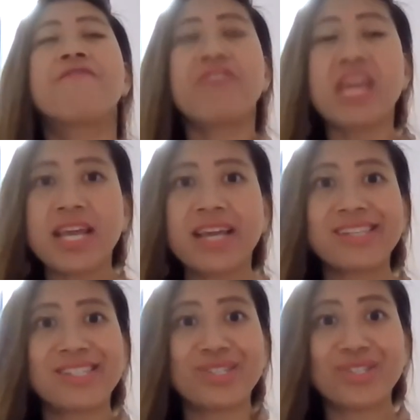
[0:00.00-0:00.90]
Feeling
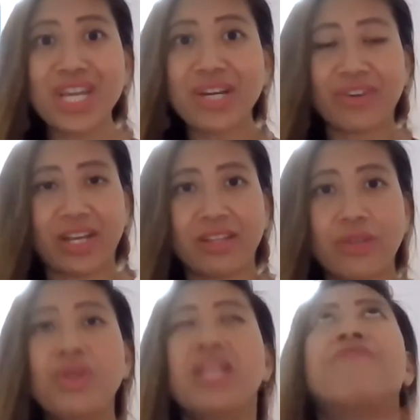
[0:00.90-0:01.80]
is the secret.
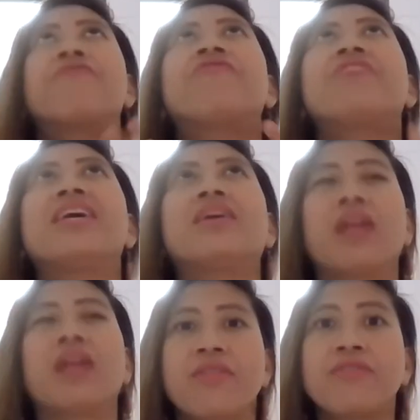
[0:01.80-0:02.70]
Really
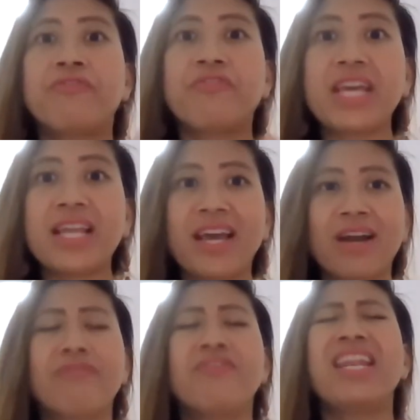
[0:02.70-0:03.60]
feel the feeling
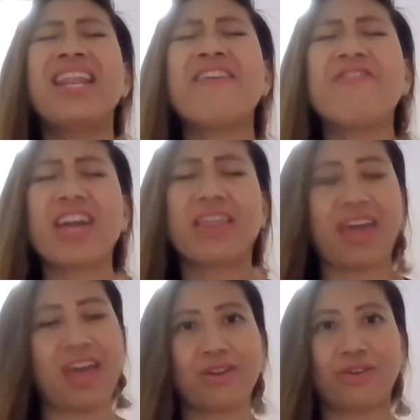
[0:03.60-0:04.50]
of living
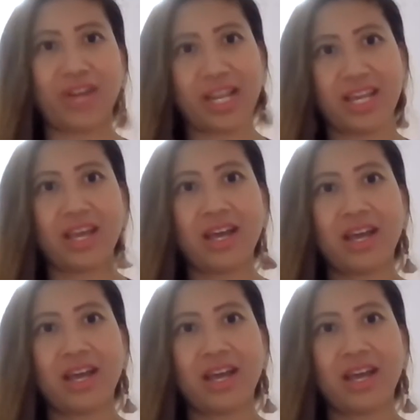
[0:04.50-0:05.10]
the end already.